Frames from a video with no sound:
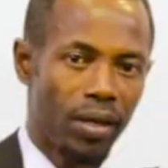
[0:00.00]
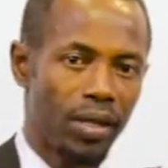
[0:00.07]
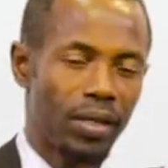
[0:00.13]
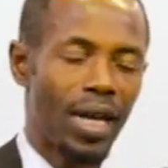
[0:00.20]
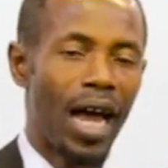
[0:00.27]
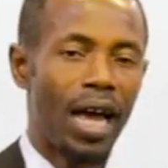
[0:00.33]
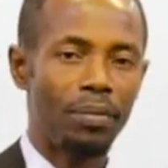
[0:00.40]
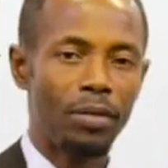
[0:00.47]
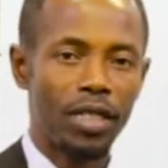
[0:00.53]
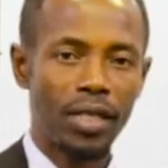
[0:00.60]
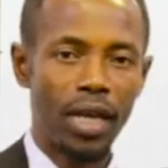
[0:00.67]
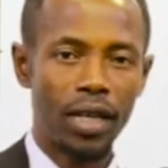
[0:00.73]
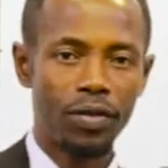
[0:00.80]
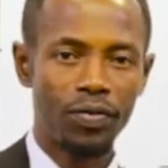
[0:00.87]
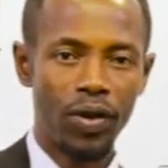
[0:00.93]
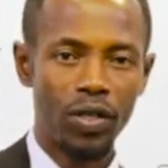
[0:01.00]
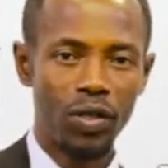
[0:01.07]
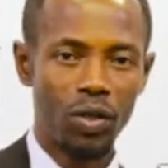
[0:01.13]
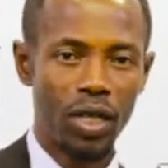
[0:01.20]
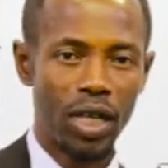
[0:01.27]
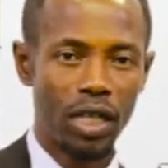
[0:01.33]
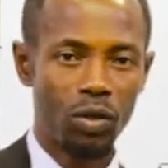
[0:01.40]
the time it takes for you
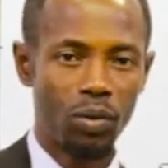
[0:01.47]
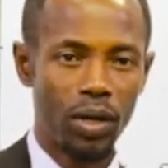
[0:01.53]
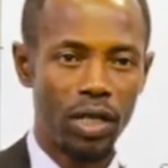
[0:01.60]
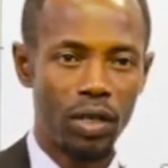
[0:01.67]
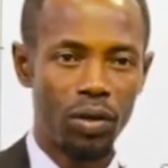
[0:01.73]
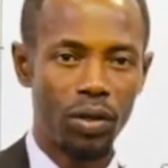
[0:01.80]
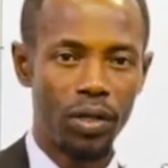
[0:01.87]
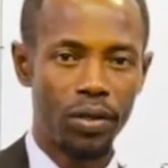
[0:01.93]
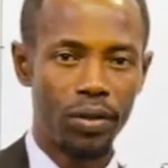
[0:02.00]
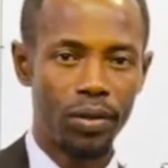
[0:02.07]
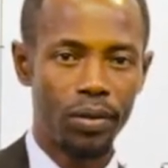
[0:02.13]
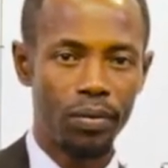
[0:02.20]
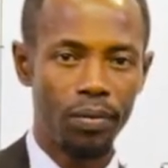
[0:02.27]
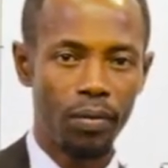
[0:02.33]
to get to where you're going to.